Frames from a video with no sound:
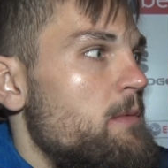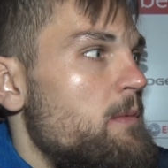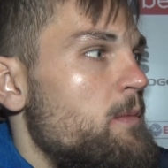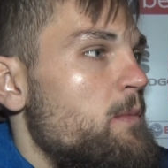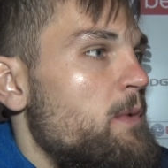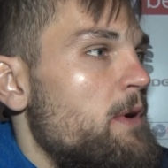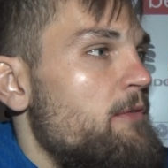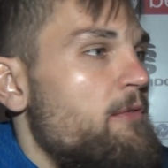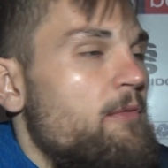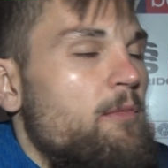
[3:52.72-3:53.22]

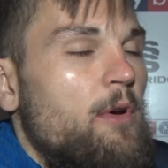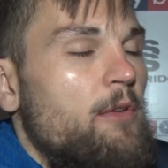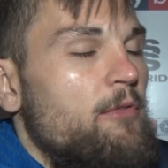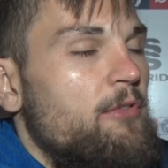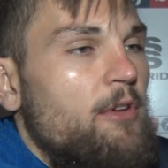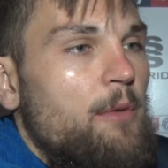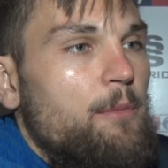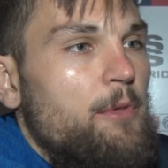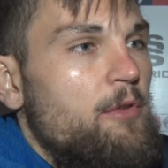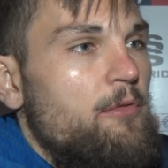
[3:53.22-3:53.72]
With
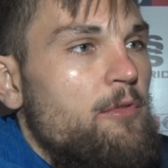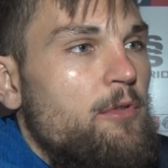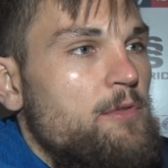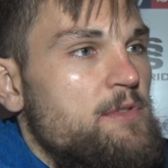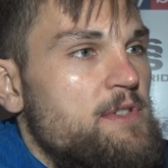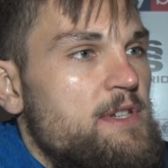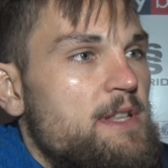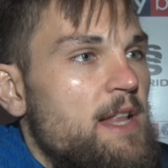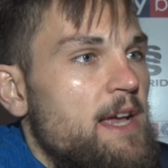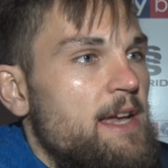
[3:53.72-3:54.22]
some of the
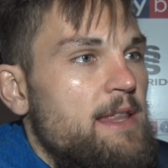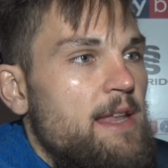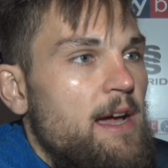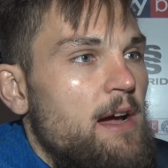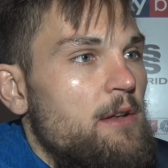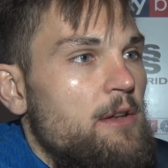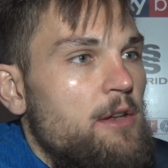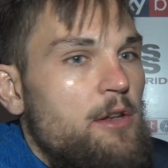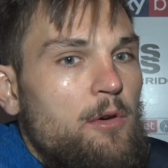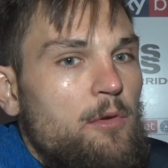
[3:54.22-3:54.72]
rules he's laid
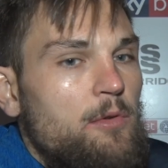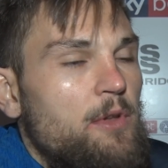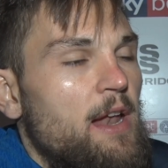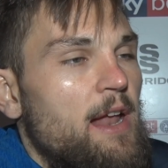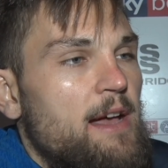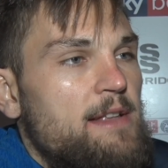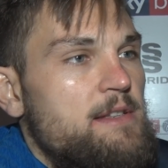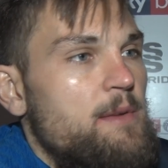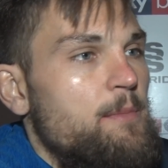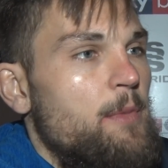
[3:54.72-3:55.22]
down, all the
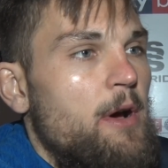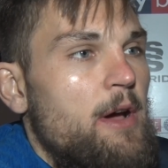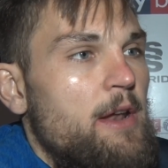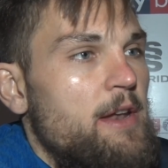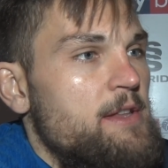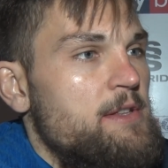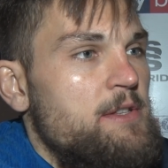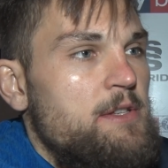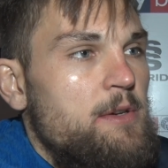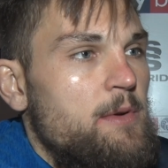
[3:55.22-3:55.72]
lads are buying
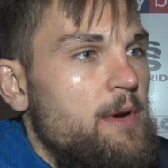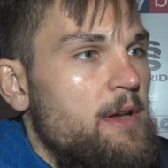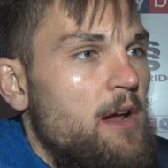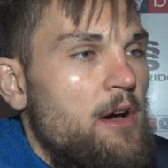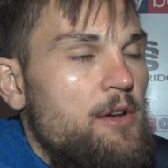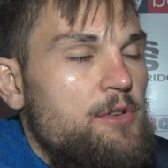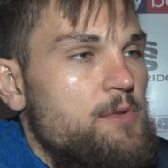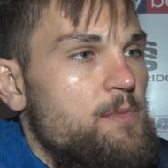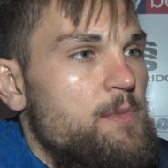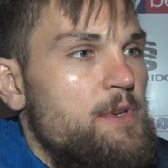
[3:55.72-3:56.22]
into it
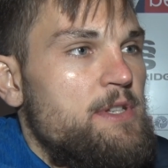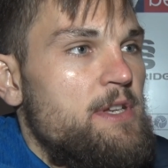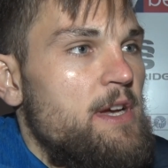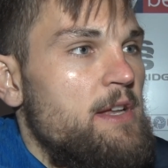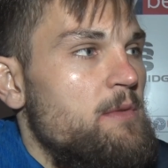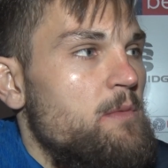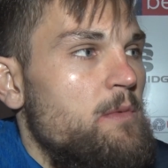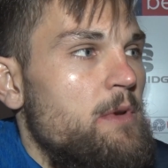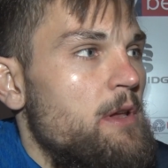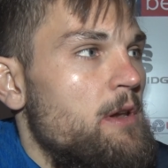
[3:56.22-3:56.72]

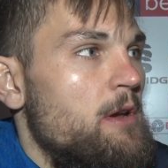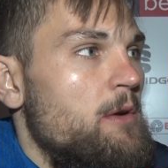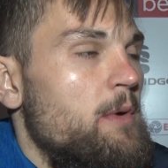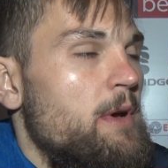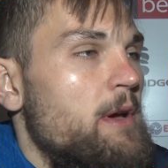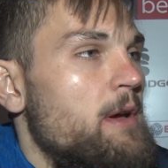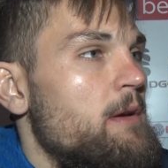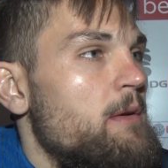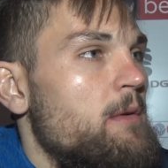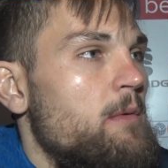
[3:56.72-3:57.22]
100%.
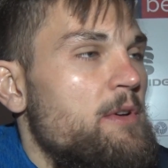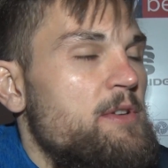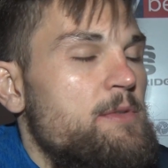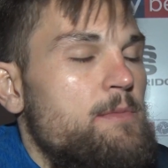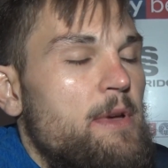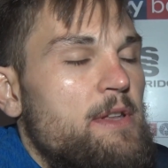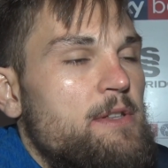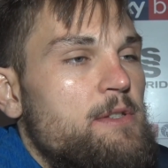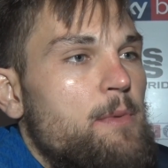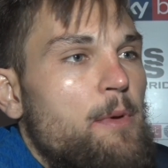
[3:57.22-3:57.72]
We're
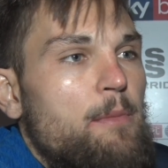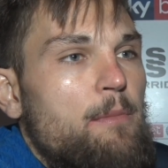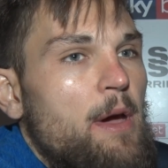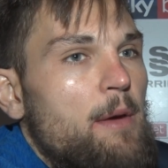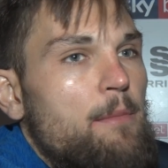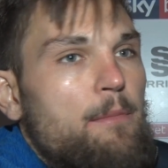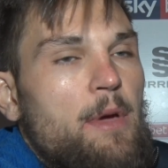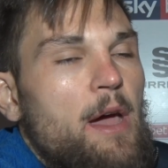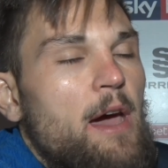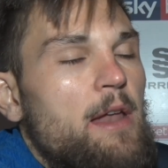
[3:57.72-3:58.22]
meant to be
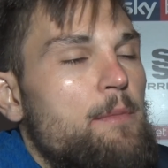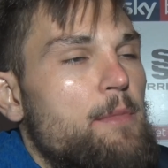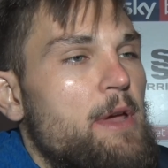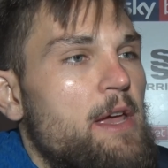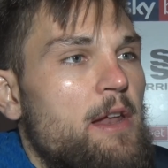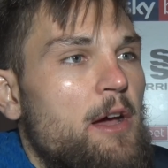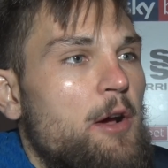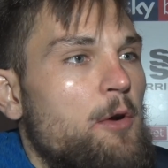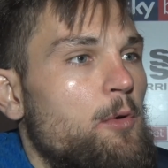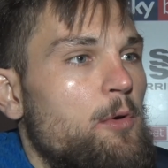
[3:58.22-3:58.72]
at a
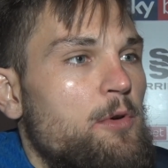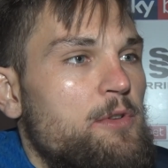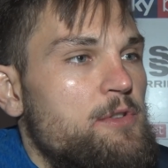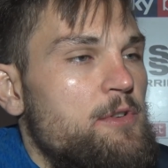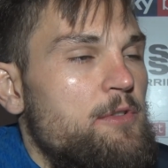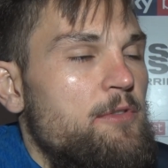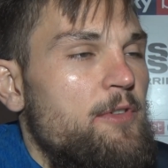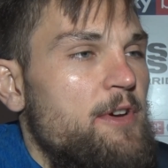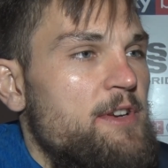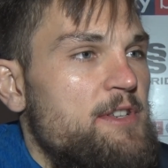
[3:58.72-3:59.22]
meeting at
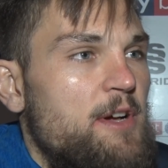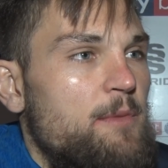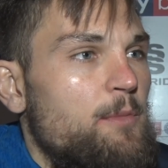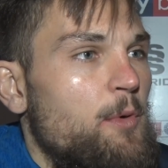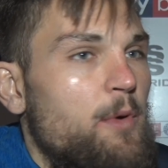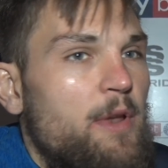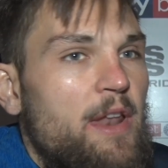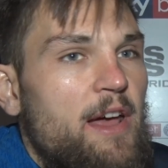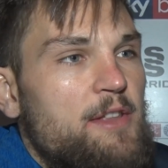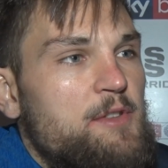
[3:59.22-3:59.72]
1:45, for
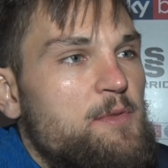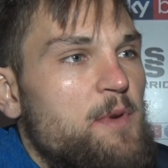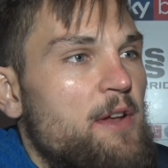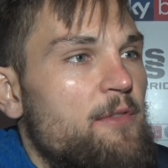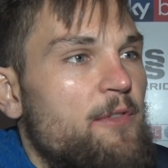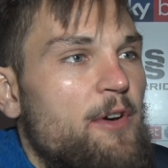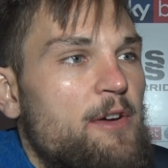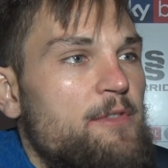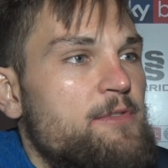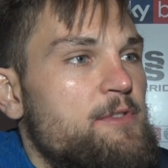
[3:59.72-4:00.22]
example. We're there at
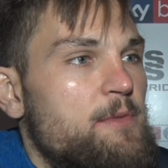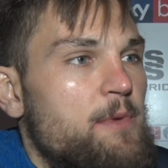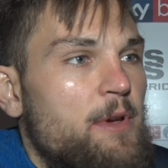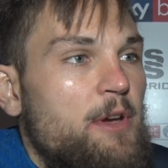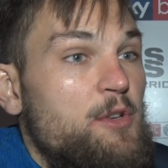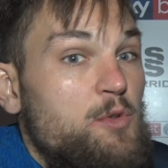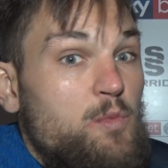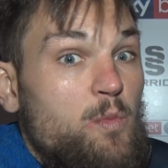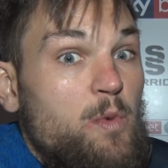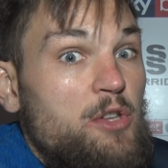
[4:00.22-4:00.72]
25 to,
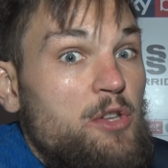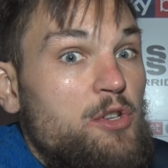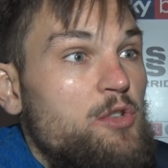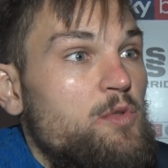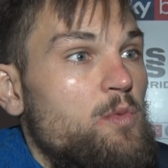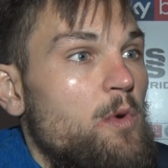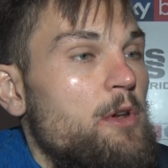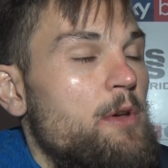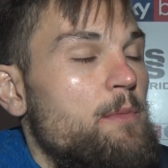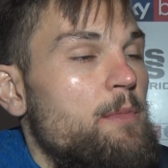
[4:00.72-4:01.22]
because
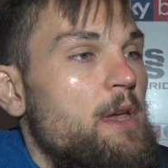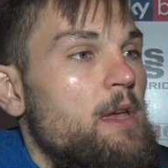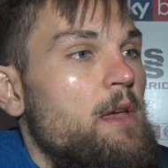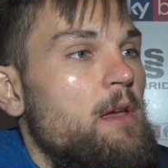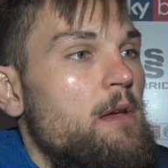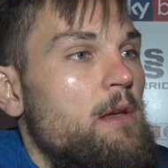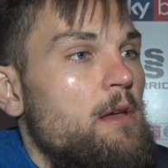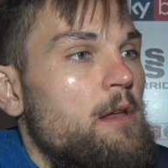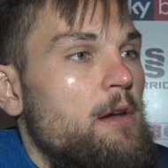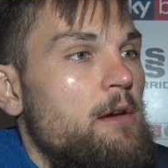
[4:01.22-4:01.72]
just want to
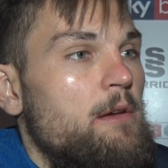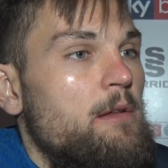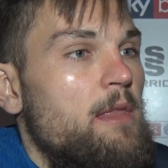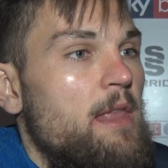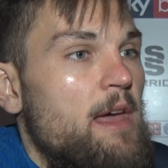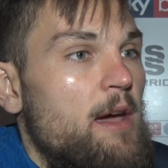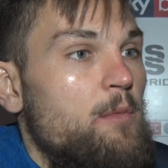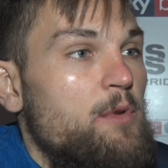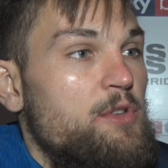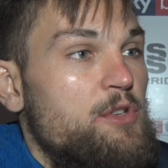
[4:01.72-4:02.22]
be
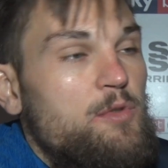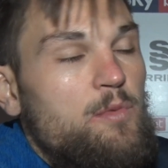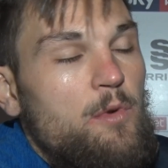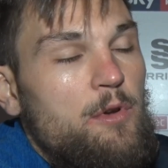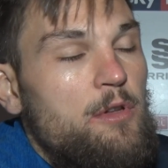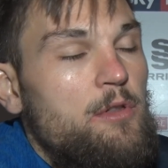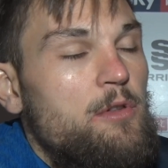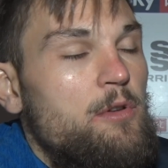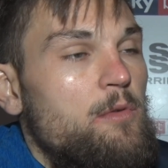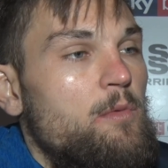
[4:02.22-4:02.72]
there. We just
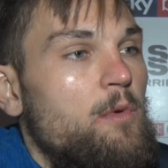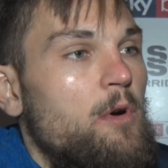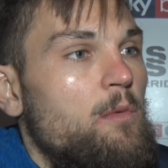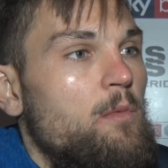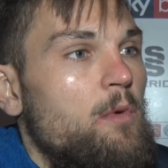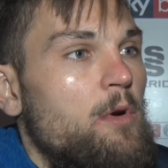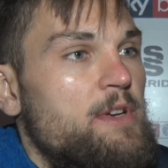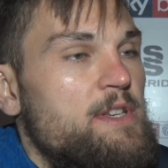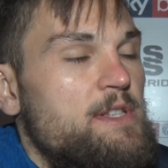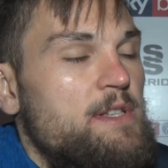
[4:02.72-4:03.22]
want to do
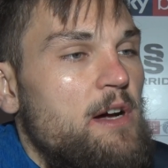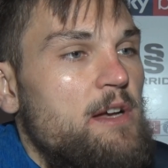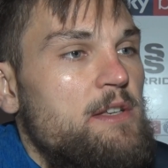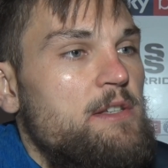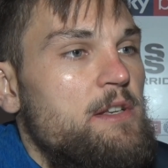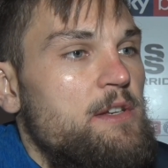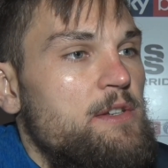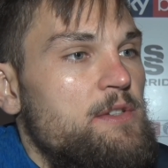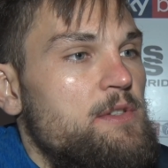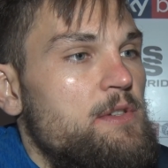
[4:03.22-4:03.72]
what he's
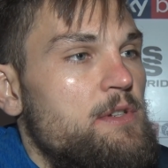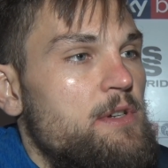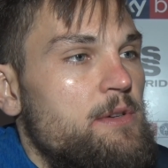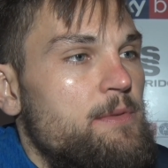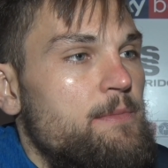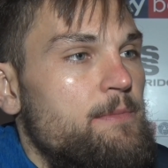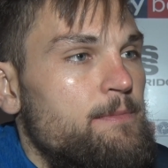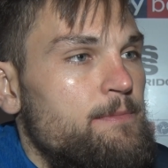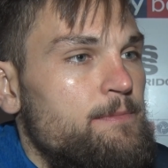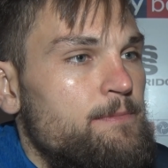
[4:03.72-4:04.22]
asking us to do.
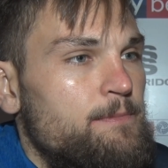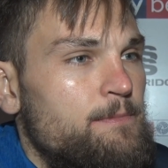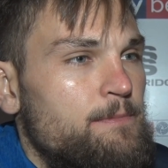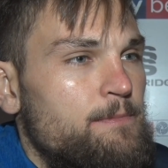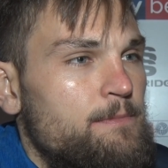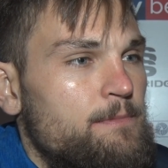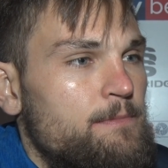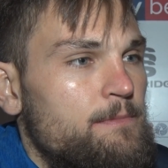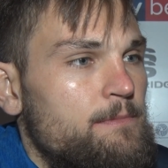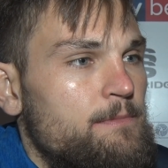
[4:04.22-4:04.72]

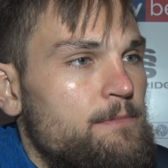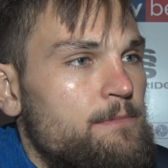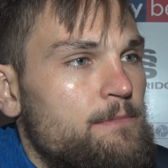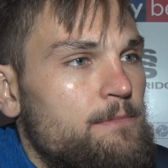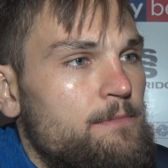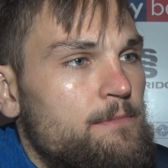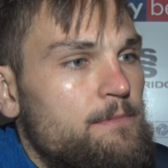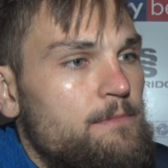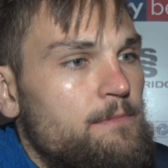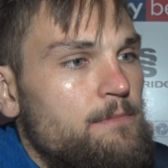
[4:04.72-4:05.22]

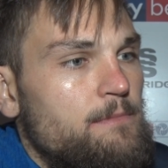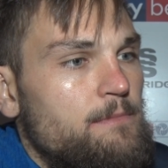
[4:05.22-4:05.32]
Very